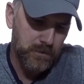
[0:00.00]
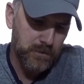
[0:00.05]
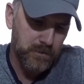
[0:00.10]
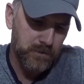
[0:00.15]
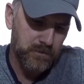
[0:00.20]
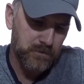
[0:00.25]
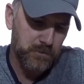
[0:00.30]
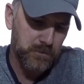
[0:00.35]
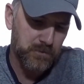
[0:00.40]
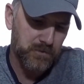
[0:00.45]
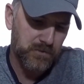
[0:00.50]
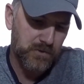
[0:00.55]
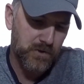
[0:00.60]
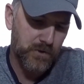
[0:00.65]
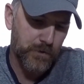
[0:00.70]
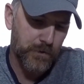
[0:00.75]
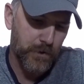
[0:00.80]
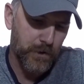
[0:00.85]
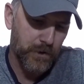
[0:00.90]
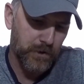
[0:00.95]
This one's
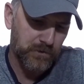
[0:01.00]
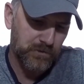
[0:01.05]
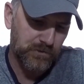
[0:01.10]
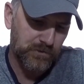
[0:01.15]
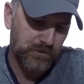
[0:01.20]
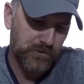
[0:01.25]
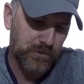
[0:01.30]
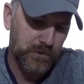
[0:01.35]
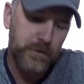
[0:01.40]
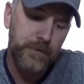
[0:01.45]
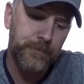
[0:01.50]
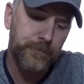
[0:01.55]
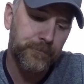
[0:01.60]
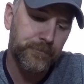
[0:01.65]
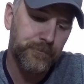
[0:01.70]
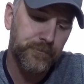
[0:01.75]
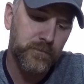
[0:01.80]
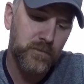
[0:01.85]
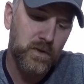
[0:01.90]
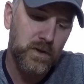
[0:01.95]
Crush,
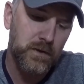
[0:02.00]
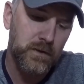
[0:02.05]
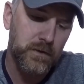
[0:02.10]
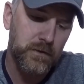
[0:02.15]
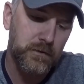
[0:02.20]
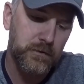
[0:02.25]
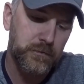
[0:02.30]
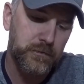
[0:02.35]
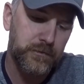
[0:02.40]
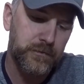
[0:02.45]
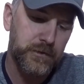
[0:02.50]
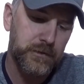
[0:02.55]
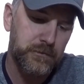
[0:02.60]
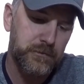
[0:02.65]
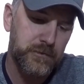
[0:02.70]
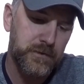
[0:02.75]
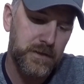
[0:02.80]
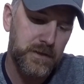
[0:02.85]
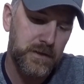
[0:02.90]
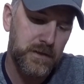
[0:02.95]

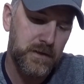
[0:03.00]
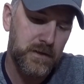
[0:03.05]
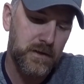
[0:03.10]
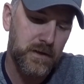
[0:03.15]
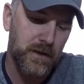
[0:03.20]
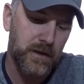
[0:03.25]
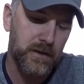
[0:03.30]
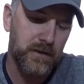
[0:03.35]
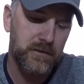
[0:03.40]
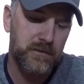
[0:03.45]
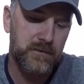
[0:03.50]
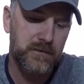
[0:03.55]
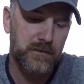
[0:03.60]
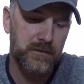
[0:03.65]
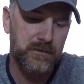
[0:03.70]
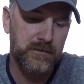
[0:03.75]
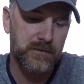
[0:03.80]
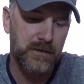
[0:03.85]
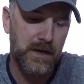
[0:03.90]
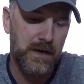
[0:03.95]
fifty
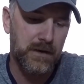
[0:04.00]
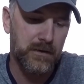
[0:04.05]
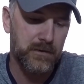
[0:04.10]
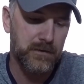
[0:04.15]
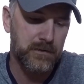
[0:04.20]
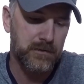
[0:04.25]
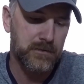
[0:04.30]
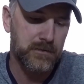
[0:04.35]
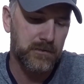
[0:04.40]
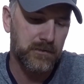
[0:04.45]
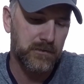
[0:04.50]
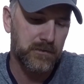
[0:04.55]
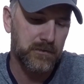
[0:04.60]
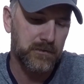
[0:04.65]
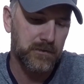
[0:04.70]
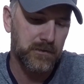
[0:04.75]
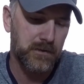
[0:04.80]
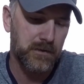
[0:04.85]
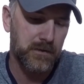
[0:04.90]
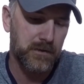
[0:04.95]
S Silent. This
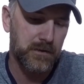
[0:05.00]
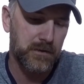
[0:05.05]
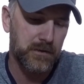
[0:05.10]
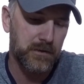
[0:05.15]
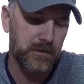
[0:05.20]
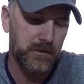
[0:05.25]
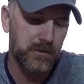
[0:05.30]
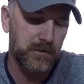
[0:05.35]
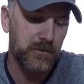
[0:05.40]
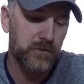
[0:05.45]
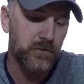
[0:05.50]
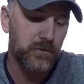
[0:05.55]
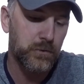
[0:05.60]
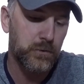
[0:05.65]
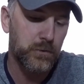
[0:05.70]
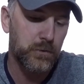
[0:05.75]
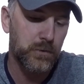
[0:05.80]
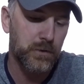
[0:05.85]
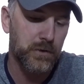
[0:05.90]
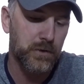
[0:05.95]
is a
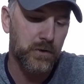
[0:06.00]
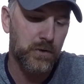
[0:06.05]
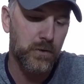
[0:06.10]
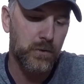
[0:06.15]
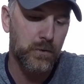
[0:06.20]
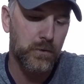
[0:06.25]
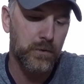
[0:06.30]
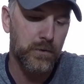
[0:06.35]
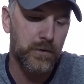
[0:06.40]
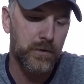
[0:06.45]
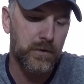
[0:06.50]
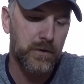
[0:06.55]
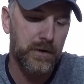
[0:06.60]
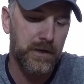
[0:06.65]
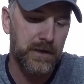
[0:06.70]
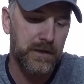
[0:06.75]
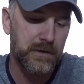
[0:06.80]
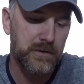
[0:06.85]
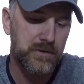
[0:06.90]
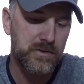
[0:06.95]
two and a quarter
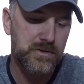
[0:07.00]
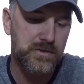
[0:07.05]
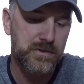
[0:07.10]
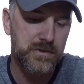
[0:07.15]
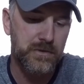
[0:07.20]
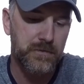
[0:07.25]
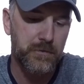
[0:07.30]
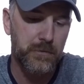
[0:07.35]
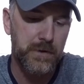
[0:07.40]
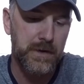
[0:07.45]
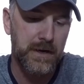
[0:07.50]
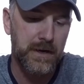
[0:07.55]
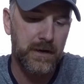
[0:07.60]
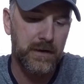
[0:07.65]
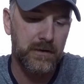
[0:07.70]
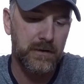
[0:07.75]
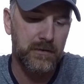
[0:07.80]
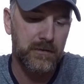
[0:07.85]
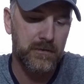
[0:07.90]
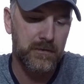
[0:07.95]
inch, three
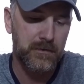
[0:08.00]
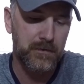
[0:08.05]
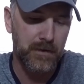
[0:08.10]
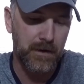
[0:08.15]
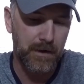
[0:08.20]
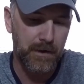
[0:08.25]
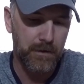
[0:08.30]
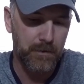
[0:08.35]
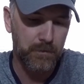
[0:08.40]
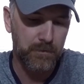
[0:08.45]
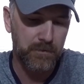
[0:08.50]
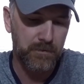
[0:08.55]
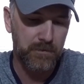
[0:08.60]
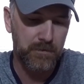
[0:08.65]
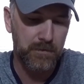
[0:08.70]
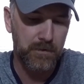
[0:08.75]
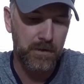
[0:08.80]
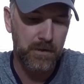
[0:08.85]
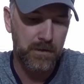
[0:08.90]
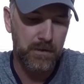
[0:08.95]
eighths
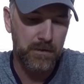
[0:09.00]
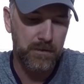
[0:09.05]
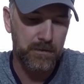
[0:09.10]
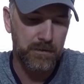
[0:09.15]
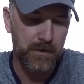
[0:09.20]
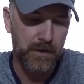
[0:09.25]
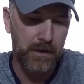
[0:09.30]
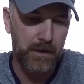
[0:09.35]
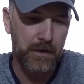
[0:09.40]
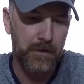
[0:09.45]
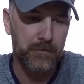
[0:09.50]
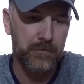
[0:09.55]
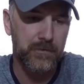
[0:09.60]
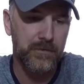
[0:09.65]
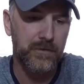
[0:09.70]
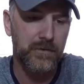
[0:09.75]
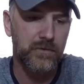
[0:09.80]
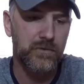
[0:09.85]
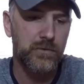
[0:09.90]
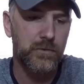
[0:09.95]
ounce,
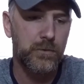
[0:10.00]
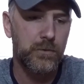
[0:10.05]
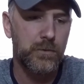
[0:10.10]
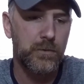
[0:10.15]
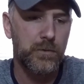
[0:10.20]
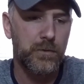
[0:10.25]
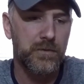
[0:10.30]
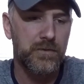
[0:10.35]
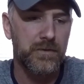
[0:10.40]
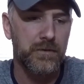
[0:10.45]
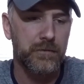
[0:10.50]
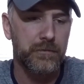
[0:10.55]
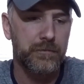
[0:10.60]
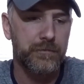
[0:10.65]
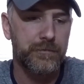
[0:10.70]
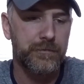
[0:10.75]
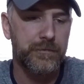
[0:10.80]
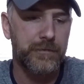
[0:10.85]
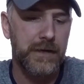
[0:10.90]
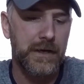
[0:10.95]
dives two to
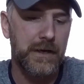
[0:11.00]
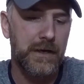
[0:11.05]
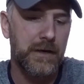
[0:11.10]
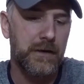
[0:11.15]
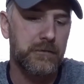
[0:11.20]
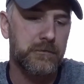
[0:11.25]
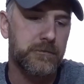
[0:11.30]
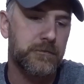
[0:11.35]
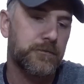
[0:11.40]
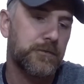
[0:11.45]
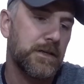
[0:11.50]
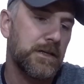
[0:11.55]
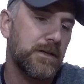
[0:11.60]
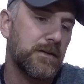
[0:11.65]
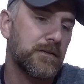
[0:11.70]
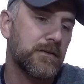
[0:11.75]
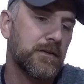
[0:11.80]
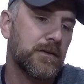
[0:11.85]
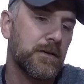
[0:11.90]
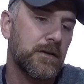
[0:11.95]
five feet.